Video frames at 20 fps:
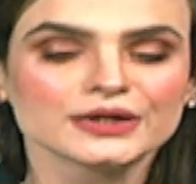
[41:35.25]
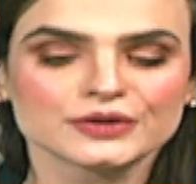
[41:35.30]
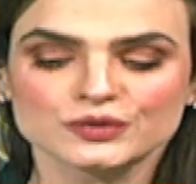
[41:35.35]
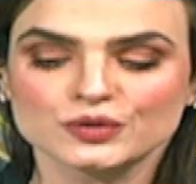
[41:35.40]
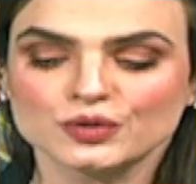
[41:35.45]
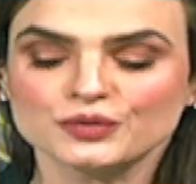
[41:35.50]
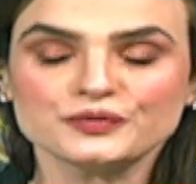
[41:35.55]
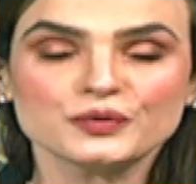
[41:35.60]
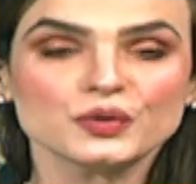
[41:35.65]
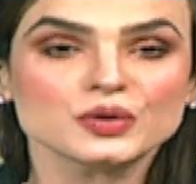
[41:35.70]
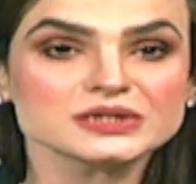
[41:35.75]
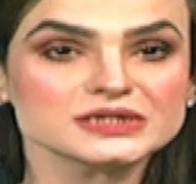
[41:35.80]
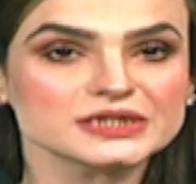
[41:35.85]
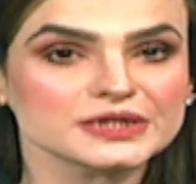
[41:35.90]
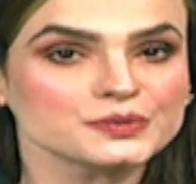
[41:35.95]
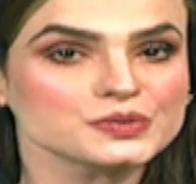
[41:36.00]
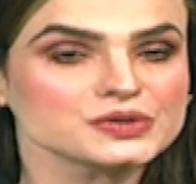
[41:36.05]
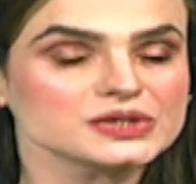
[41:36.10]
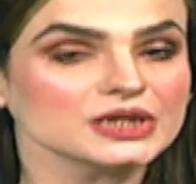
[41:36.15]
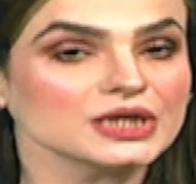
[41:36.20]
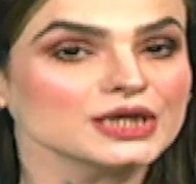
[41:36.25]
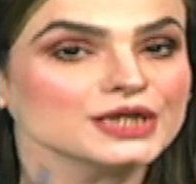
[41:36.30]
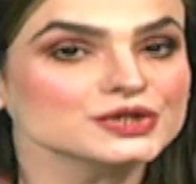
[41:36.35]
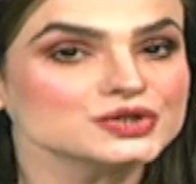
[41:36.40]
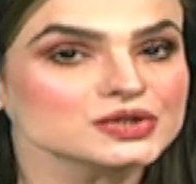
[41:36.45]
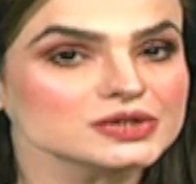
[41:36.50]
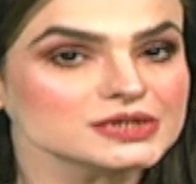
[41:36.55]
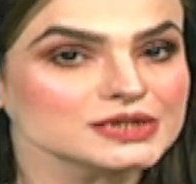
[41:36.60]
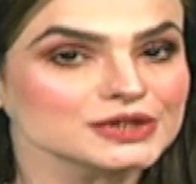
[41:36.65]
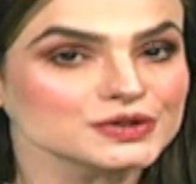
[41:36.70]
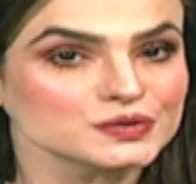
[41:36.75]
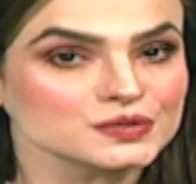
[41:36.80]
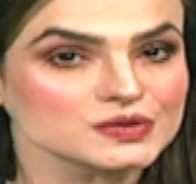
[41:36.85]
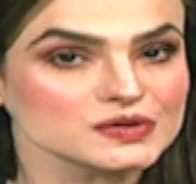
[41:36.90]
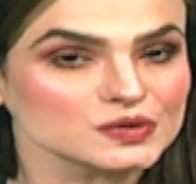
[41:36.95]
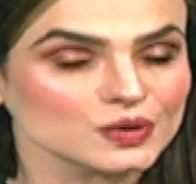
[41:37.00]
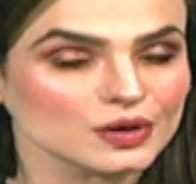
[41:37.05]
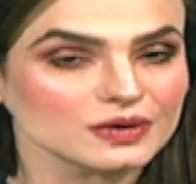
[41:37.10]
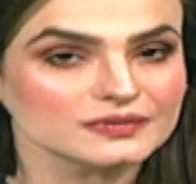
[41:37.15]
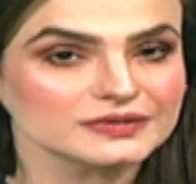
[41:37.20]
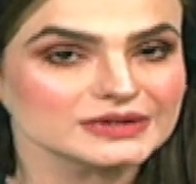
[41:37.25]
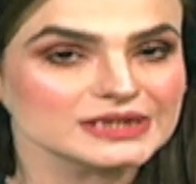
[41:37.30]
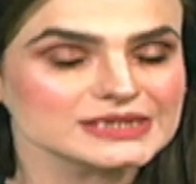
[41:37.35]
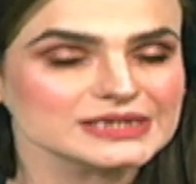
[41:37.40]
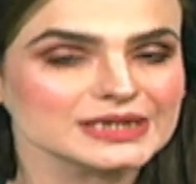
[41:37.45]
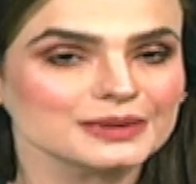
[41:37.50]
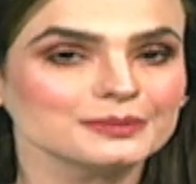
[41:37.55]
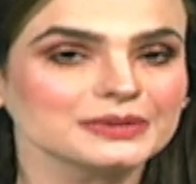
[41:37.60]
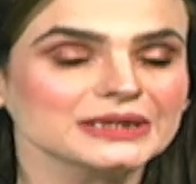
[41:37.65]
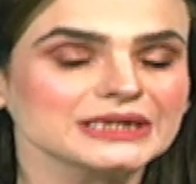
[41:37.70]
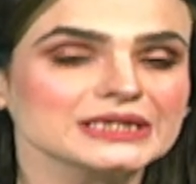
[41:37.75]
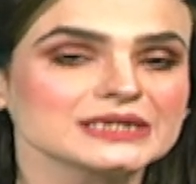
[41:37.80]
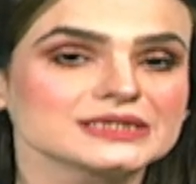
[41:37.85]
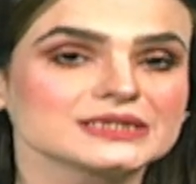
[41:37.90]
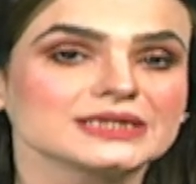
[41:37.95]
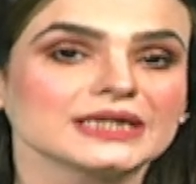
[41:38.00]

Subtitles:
You know, of course, there was an urgency to dissolve the assemblies,